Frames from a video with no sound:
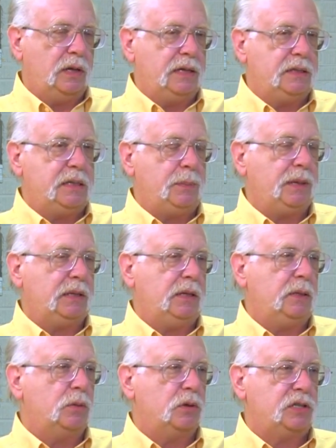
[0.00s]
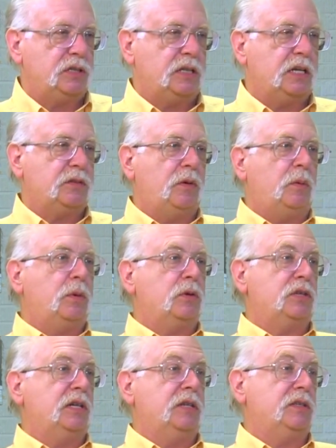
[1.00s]
And typically, the more successful
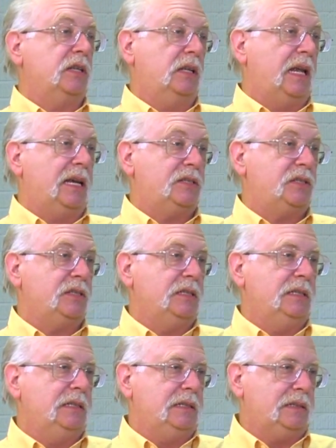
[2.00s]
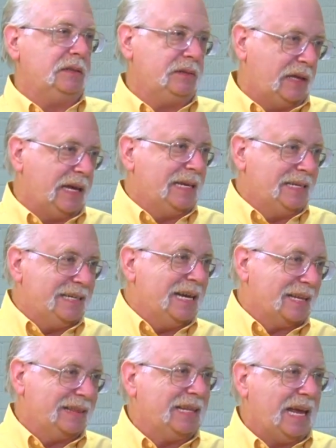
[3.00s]
person is, the less they
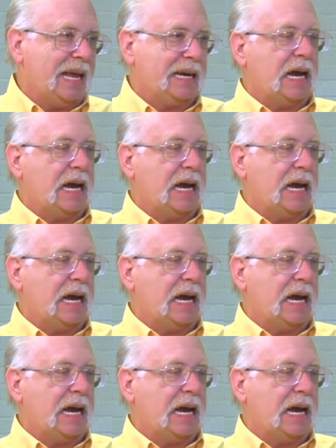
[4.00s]
get that.